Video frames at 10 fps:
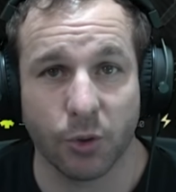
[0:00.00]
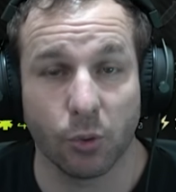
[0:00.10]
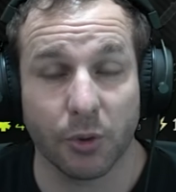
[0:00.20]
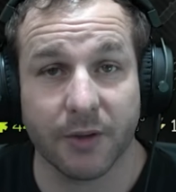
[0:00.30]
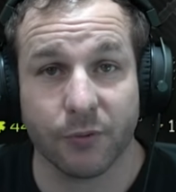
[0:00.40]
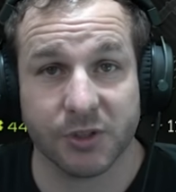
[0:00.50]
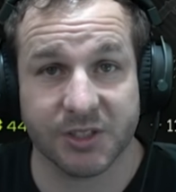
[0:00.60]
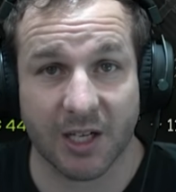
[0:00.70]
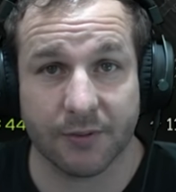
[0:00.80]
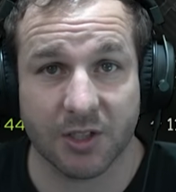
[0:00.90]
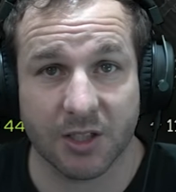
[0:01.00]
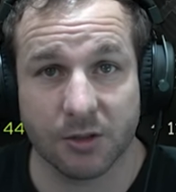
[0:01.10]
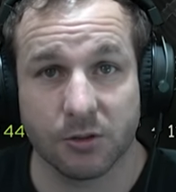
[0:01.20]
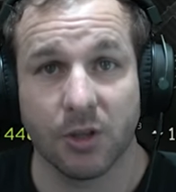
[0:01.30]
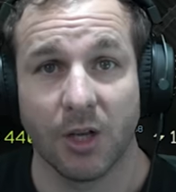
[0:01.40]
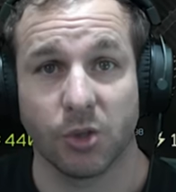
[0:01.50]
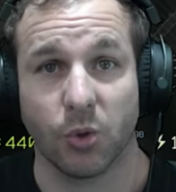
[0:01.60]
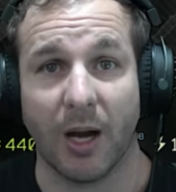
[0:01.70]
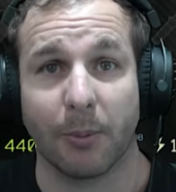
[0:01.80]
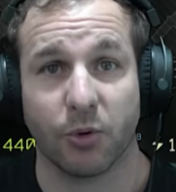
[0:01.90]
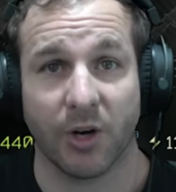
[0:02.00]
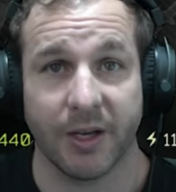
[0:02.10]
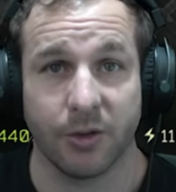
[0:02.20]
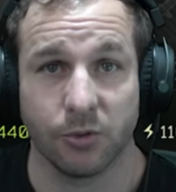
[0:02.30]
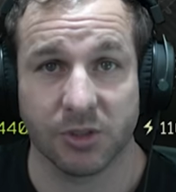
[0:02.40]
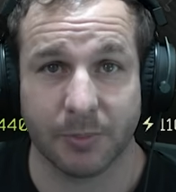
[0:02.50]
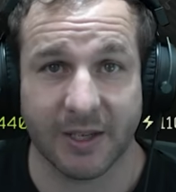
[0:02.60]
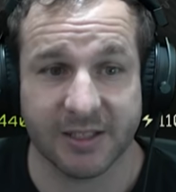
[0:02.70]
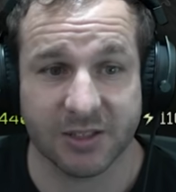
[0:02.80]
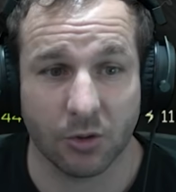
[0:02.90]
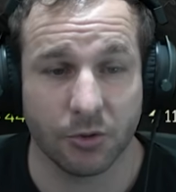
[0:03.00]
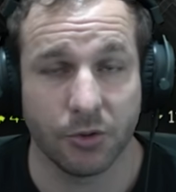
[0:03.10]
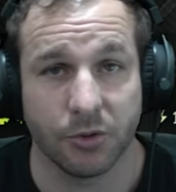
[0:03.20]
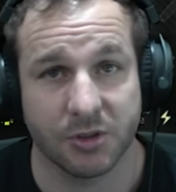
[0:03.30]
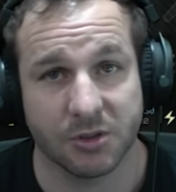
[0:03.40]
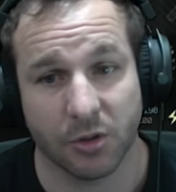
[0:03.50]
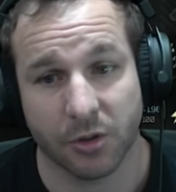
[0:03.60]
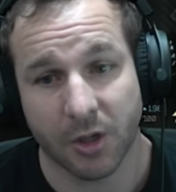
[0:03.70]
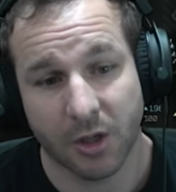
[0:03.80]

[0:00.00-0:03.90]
you're looking for a scav to kill to upgrade your space on you. So you